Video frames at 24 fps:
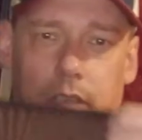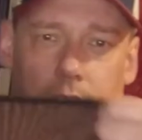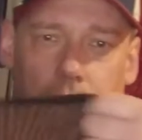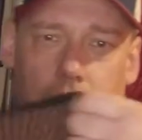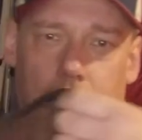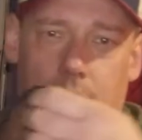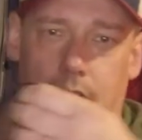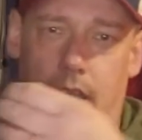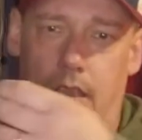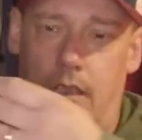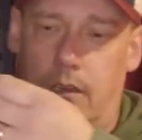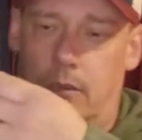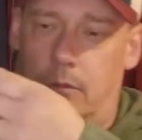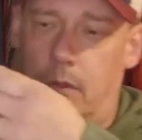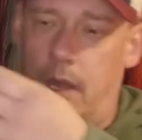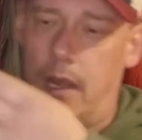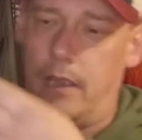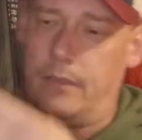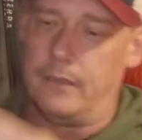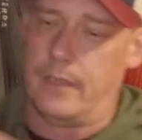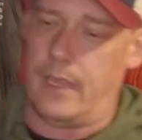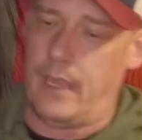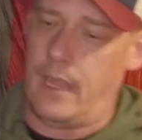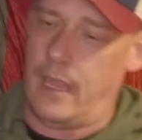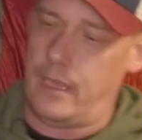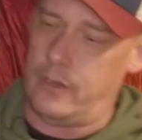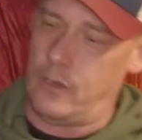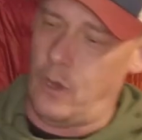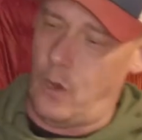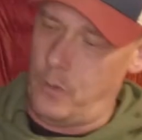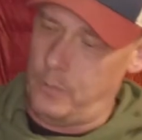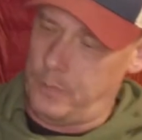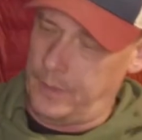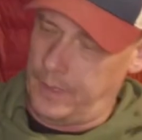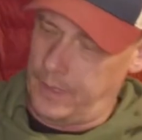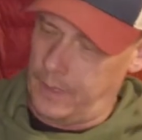uh, around the head
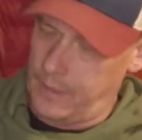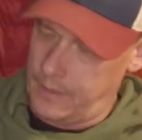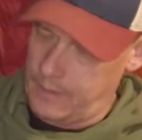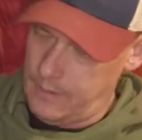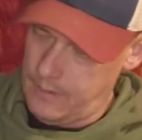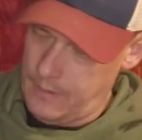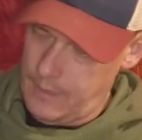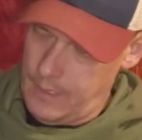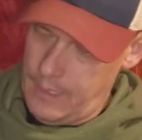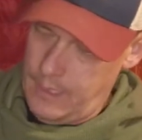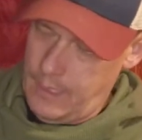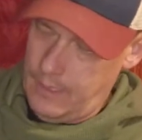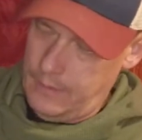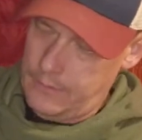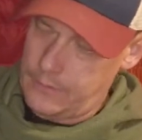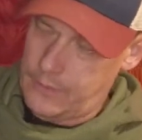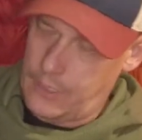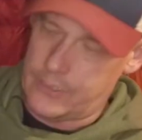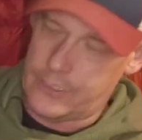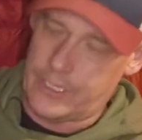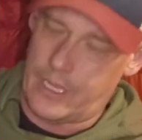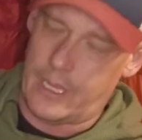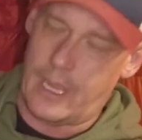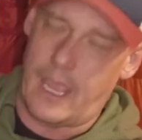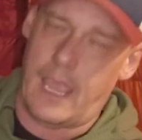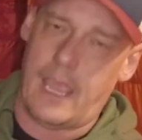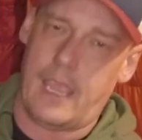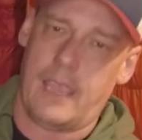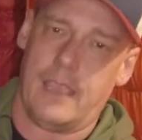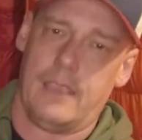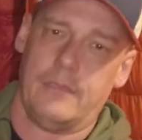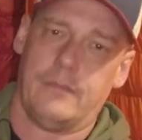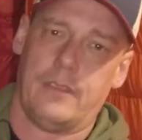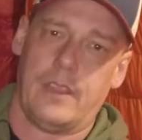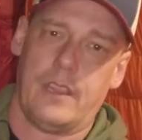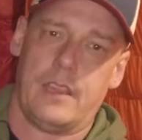opening. Does not
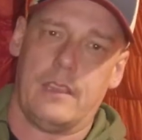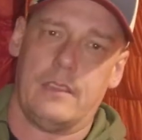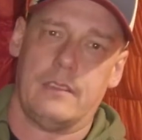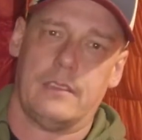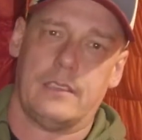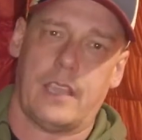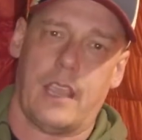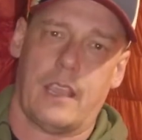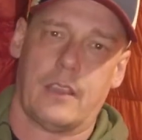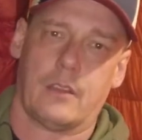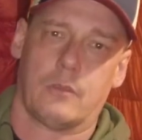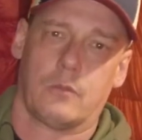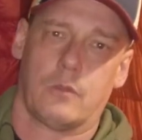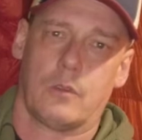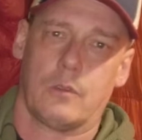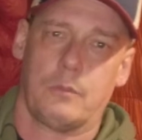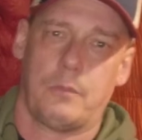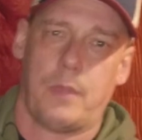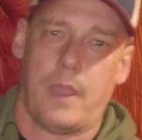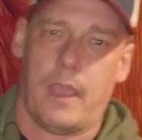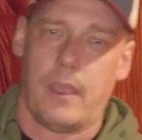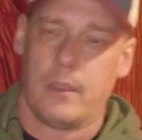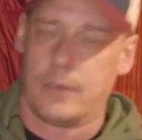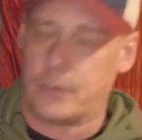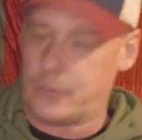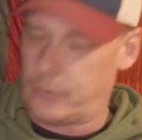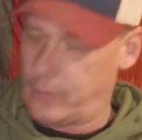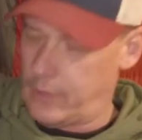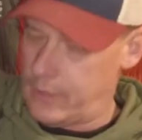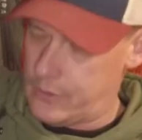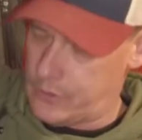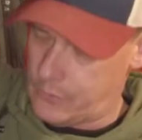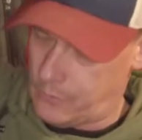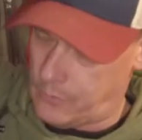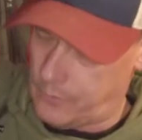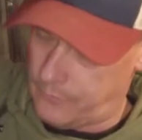have a kangaroo pouch or
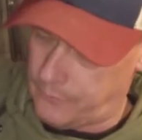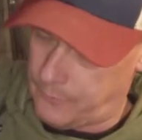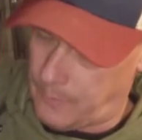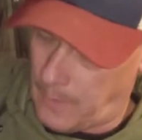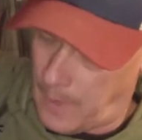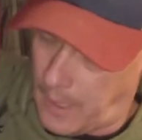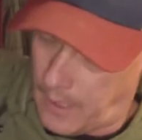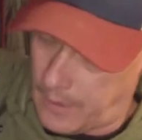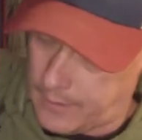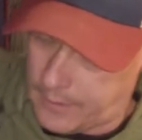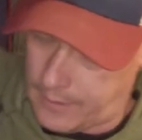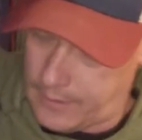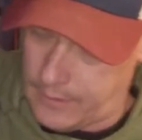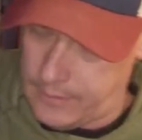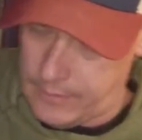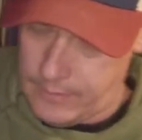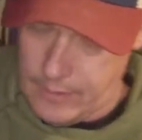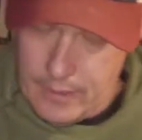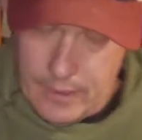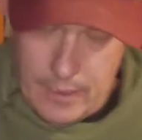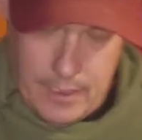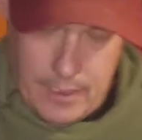any sort of pocket.